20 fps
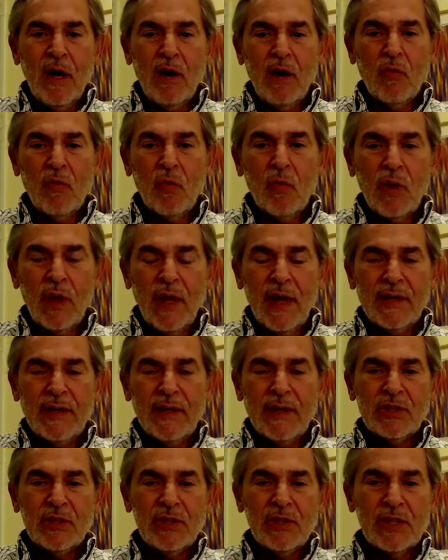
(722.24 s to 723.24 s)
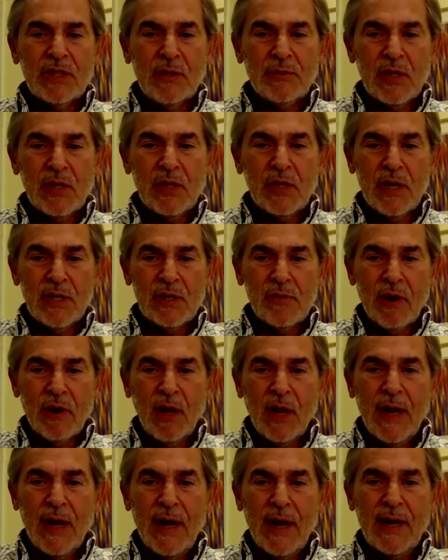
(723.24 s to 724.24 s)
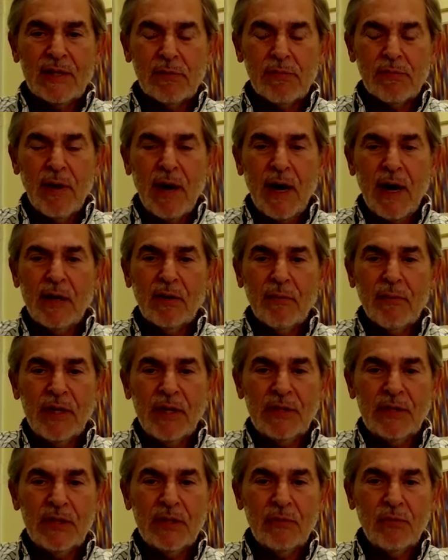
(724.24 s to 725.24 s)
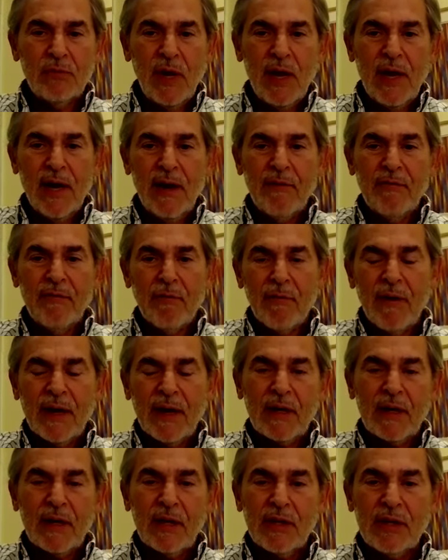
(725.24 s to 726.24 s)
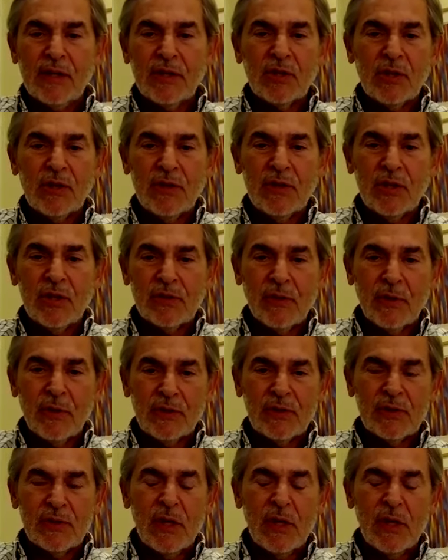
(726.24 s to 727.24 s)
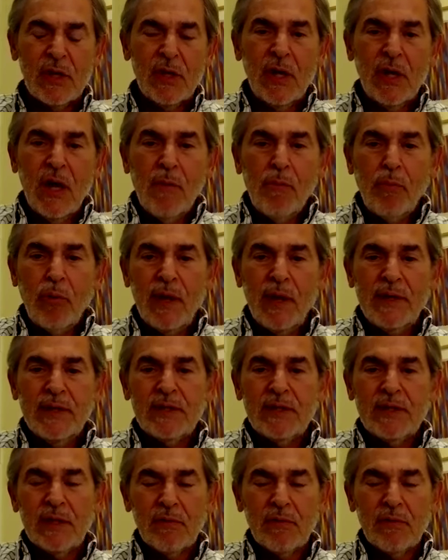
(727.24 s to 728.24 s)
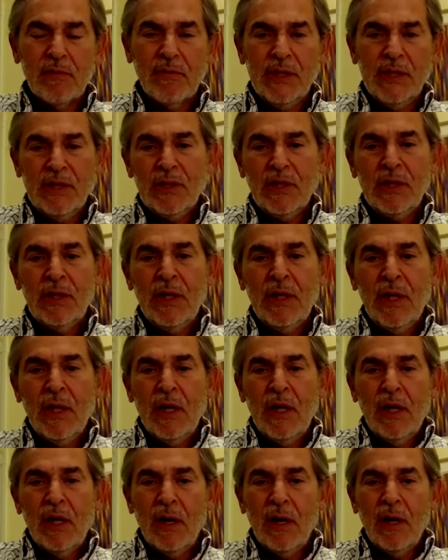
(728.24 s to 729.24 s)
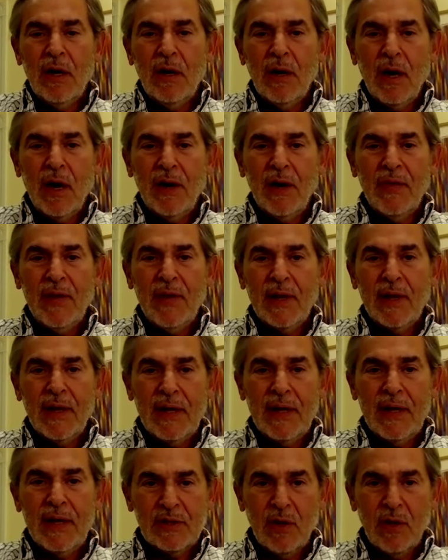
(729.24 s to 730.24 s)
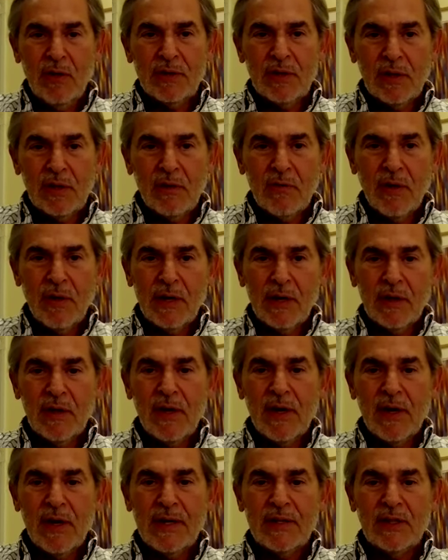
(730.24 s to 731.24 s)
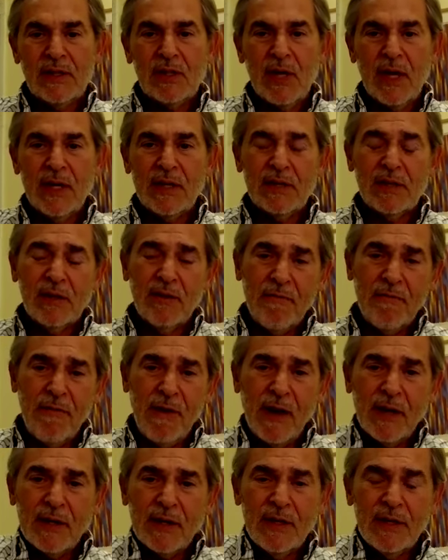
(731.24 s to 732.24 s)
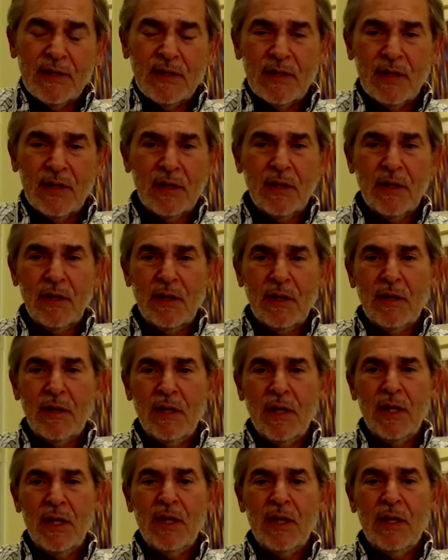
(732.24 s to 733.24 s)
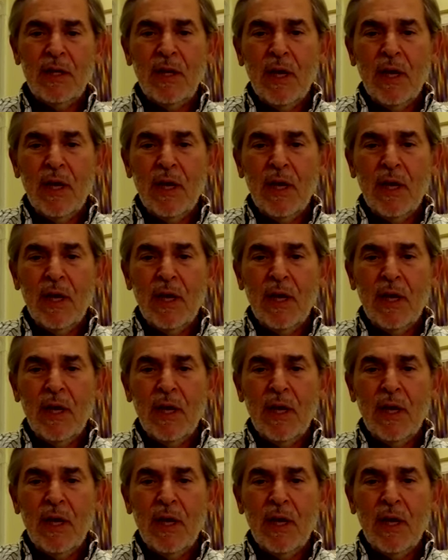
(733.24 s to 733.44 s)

relationships that Israel has around the region. We have a recognition of Israel's place in the region. I think that's all to the credit of the United States. And the fact is that the